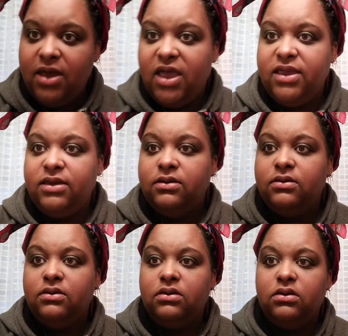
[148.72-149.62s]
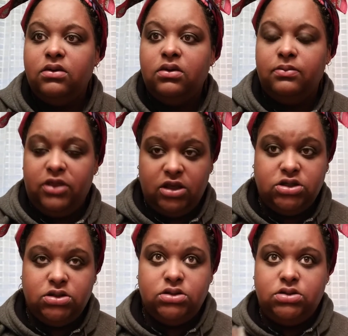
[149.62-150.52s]
my
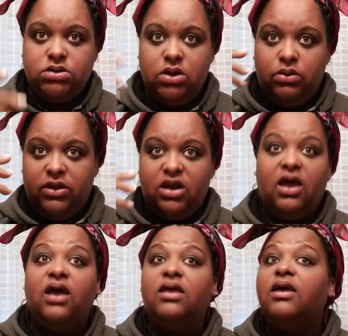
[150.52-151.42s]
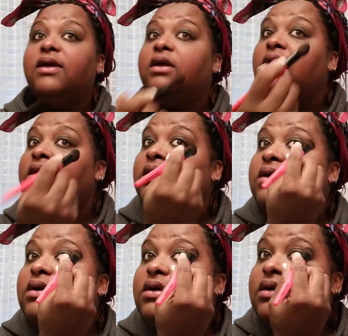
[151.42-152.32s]
complexion tone that I like.
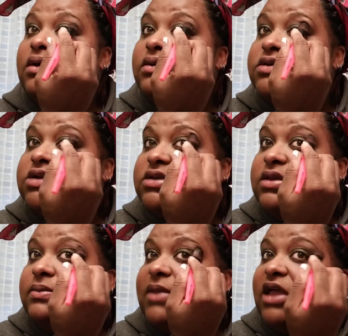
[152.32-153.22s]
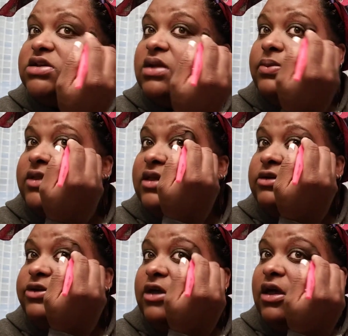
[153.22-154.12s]
Just to match it up with the
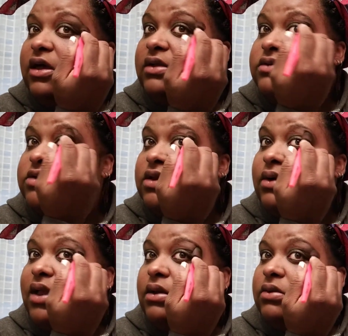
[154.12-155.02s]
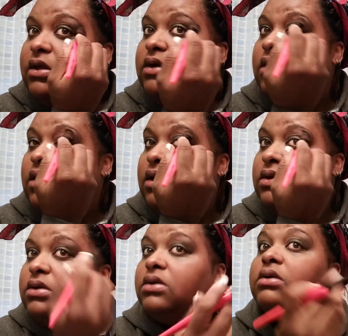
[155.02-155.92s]
other side so I don't look
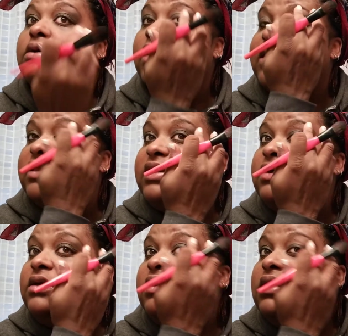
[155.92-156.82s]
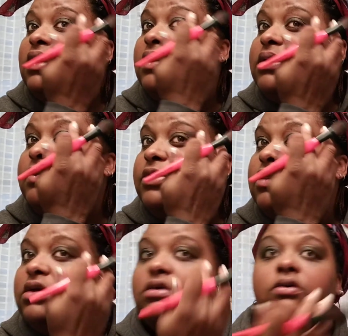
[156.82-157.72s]
all crazy. I'm going to put a
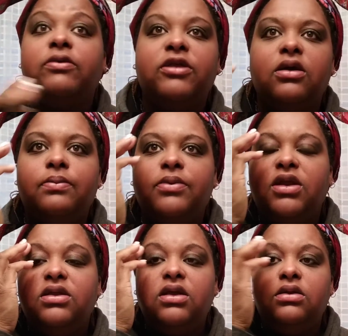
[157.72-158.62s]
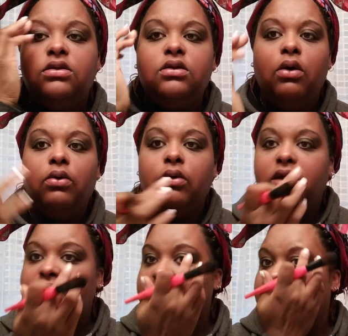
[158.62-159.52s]
little over there, but I didn't go
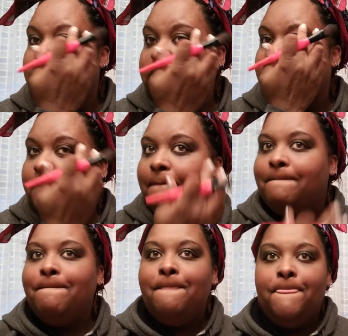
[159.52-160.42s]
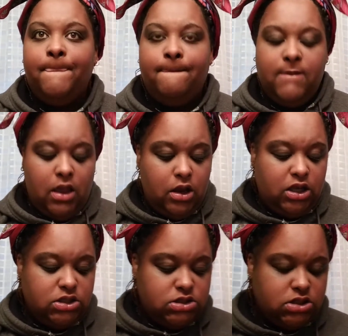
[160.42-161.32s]
crazy with it.
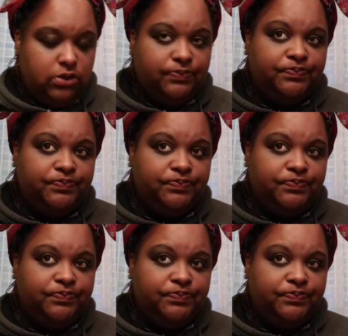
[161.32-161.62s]
Alright, so.